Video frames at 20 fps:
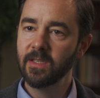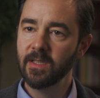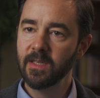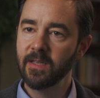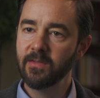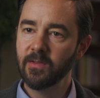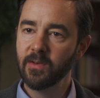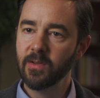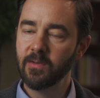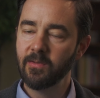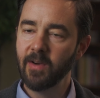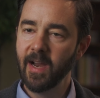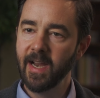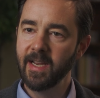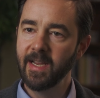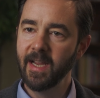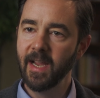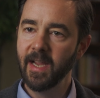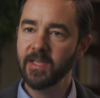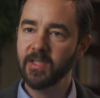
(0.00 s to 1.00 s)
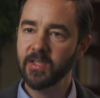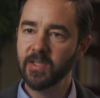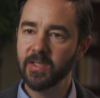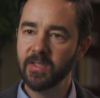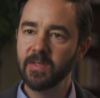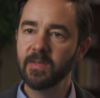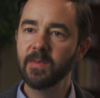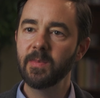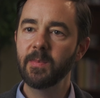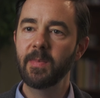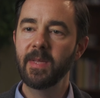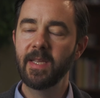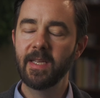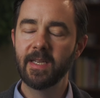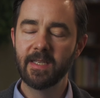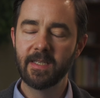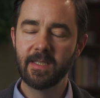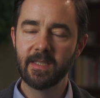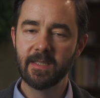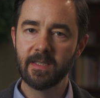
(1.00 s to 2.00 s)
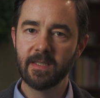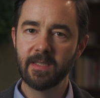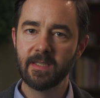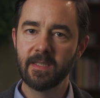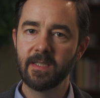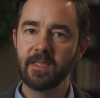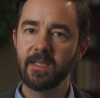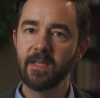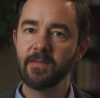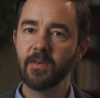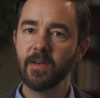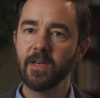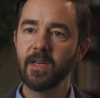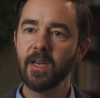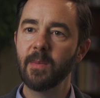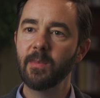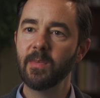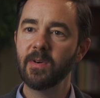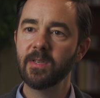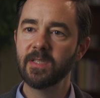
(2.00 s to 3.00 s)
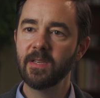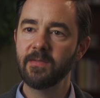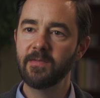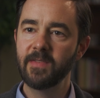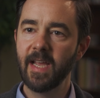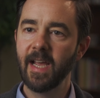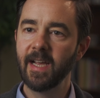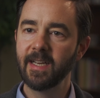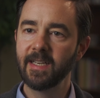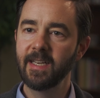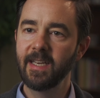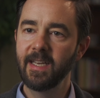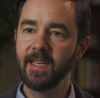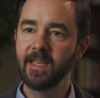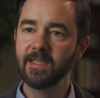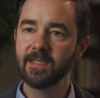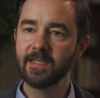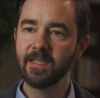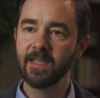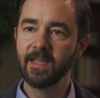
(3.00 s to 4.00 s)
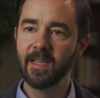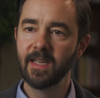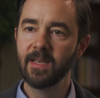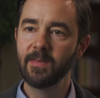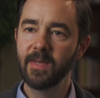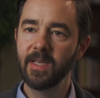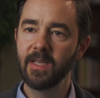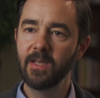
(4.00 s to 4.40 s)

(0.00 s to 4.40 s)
deliver the radiation, be it different numbers of techniques that can be